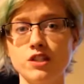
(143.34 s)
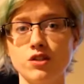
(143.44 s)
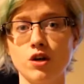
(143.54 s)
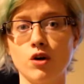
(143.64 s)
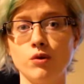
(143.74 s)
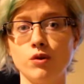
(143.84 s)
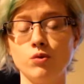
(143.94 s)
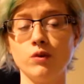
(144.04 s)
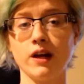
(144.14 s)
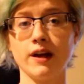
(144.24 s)
so,
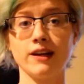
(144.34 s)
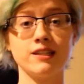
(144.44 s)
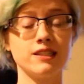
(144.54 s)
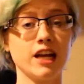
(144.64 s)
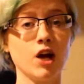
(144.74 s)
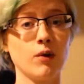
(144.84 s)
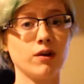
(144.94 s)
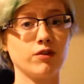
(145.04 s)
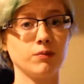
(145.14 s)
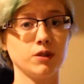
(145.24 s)
you can stay away
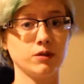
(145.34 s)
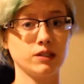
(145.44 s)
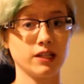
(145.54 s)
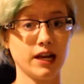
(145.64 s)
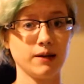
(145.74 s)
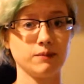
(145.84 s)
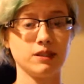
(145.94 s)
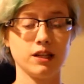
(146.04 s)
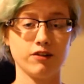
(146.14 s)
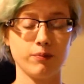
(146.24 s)
from those
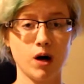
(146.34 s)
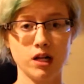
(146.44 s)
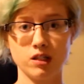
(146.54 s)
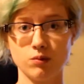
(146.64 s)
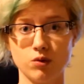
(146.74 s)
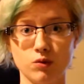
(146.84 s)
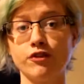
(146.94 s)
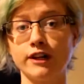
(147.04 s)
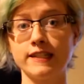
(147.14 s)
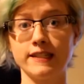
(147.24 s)
games if possible.
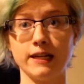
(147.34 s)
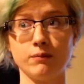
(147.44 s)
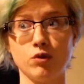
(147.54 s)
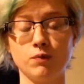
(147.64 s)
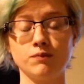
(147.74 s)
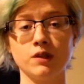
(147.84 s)
For example,